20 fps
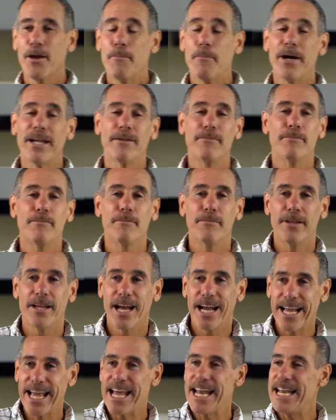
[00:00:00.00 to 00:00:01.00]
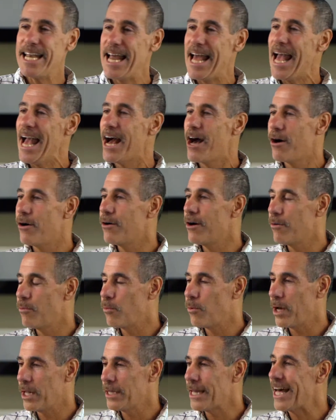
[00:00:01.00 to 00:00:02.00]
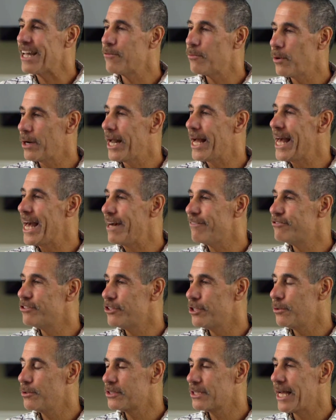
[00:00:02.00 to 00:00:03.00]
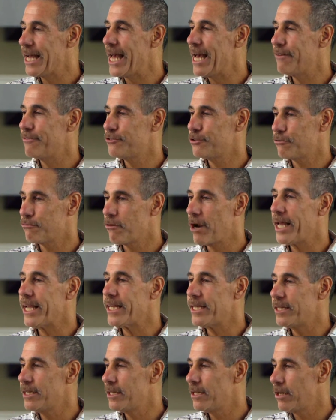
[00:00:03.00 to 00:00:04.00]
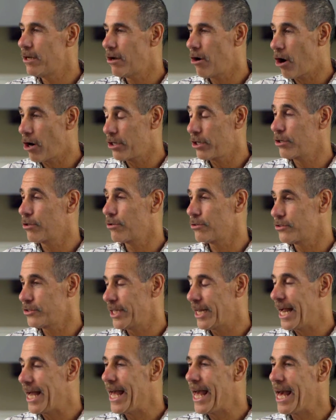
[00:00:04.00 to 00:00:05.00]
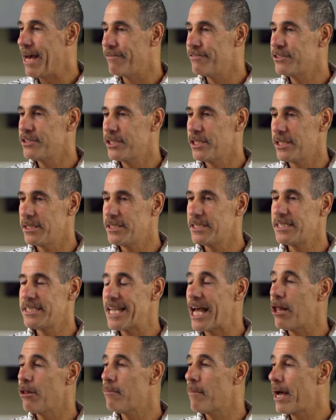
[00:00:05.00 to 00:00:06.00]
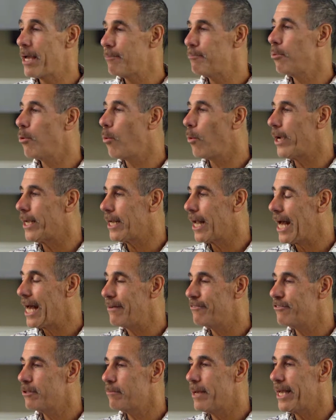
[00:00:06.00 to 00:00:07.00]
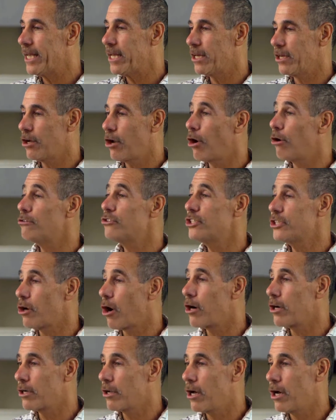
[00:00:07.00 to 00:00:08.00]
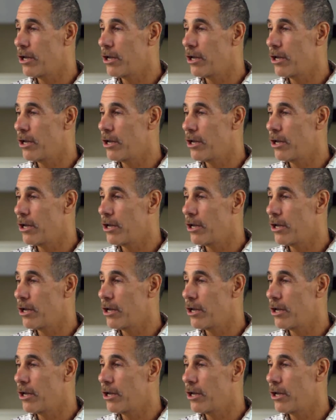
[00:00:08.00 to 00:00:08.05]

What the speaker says: But again, now, a lot of what I have to do is I have to write articles, and I have to sell my point. I have to make a cogent argument.